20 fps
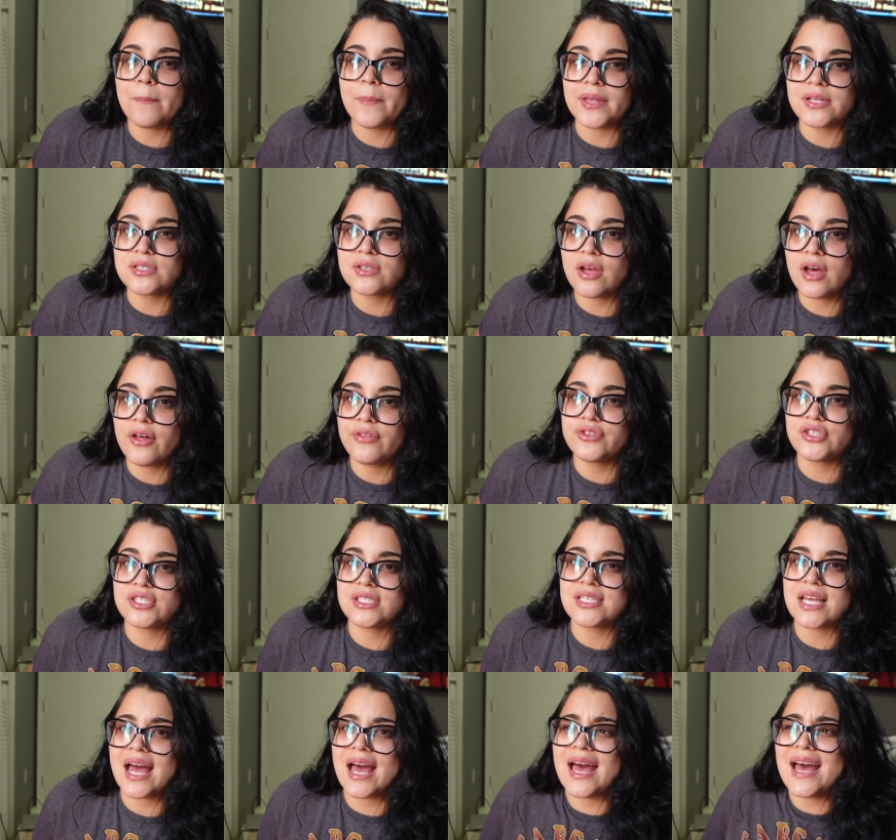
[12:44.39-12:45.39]
mental health
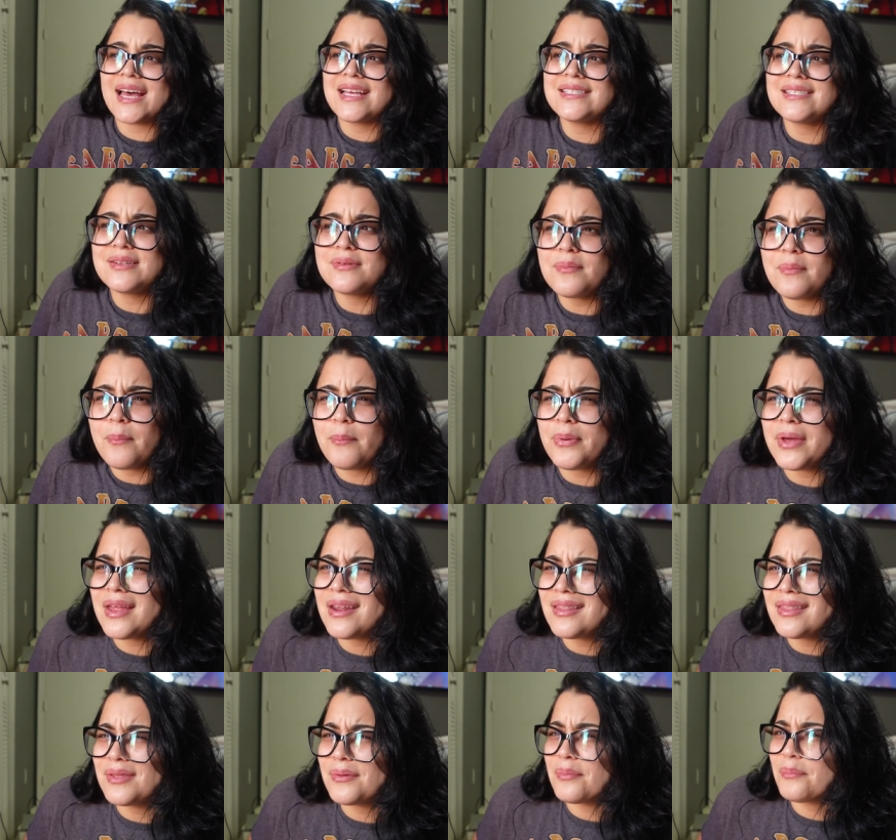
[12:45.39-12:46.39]
just hasn't
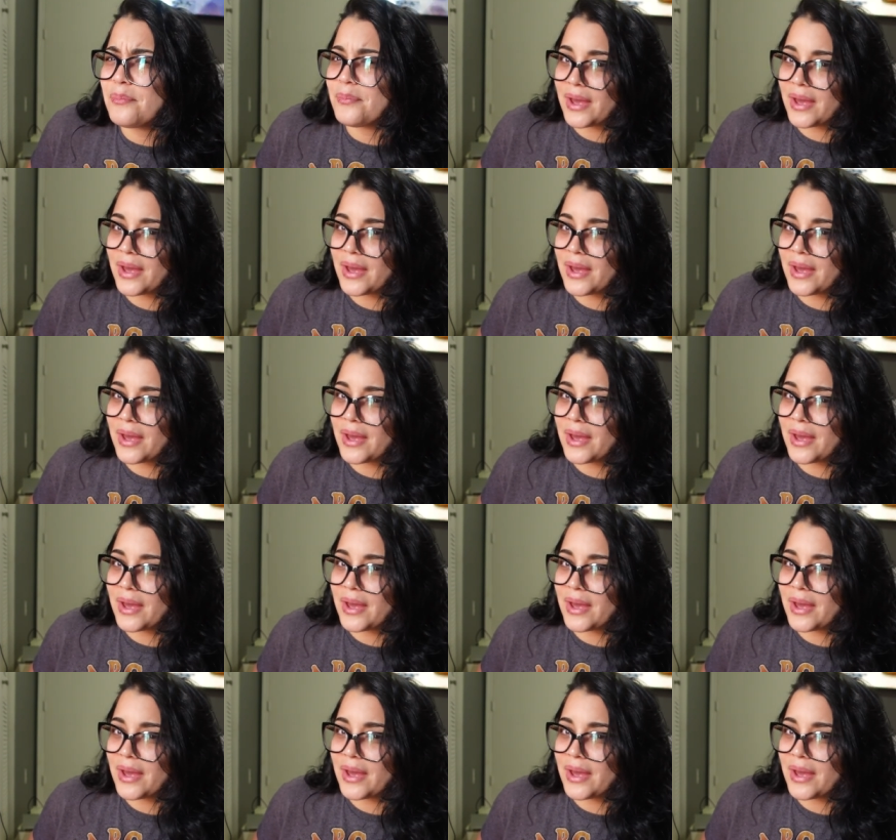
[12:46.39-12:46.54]
been the